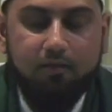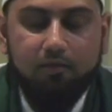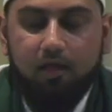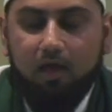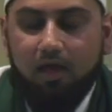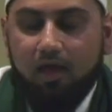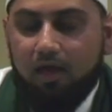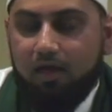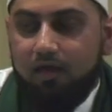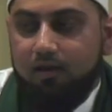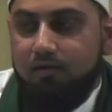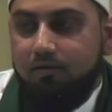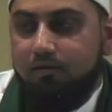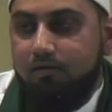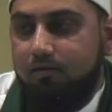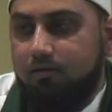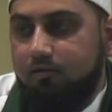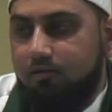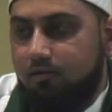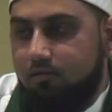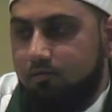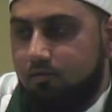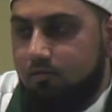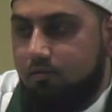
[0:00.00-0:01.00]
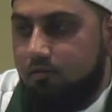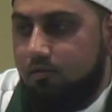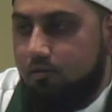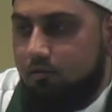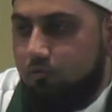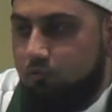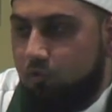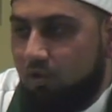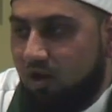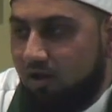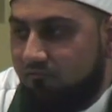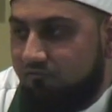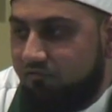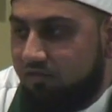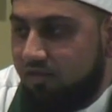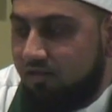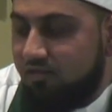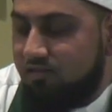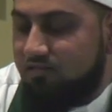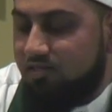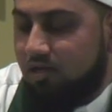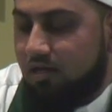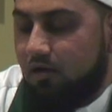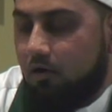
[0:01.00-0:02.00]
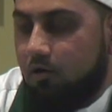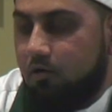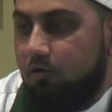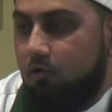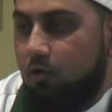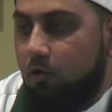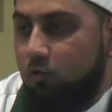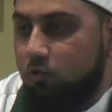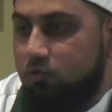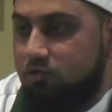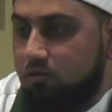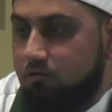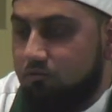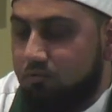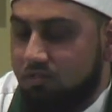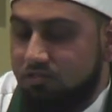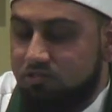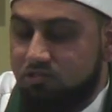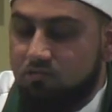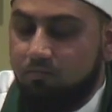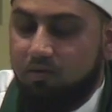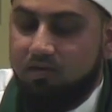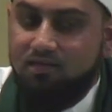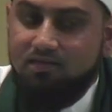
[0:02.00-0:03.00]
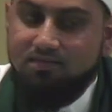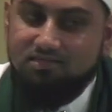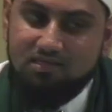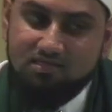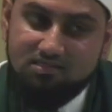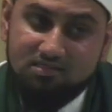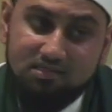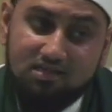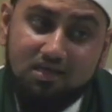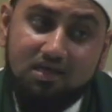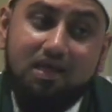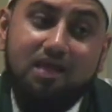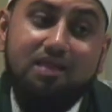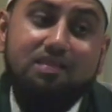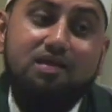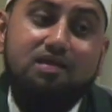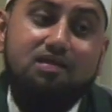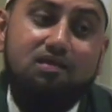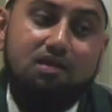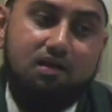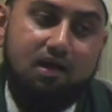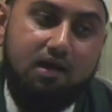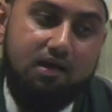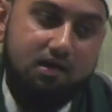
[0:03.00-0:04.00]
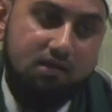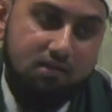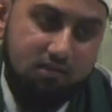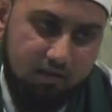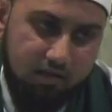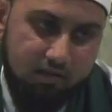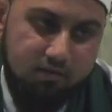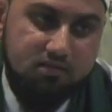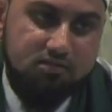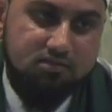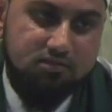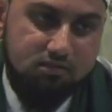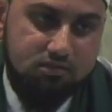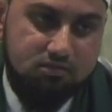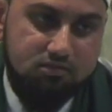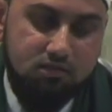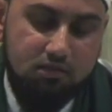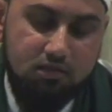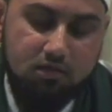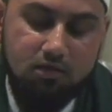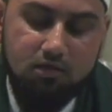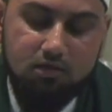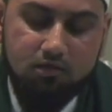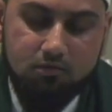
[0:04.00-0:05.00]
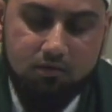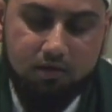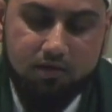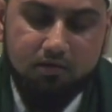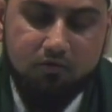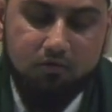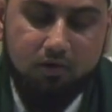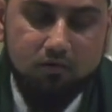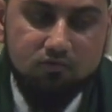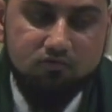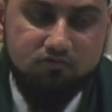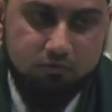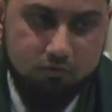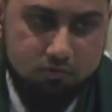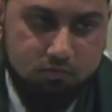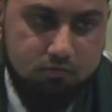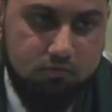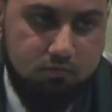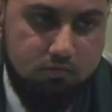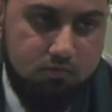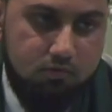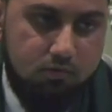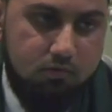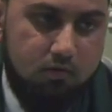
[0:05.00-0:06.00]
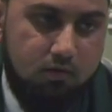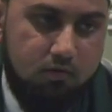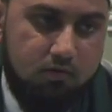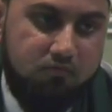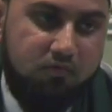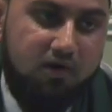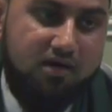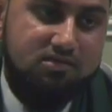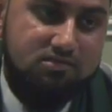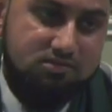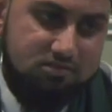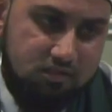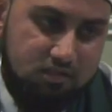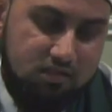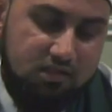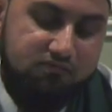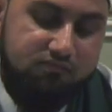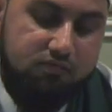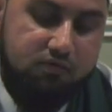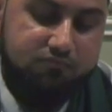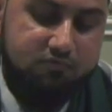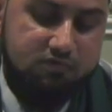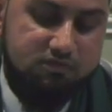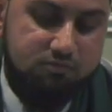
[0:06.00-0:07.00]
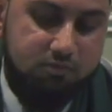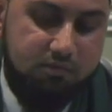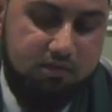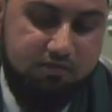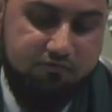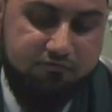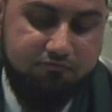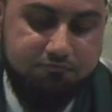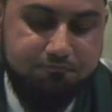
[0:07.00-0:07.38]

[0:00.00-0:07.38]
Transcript: and you have things that are known to the religion by necessity and they deny it, then this is all right, grounds for uh, rising to the level of disbelief.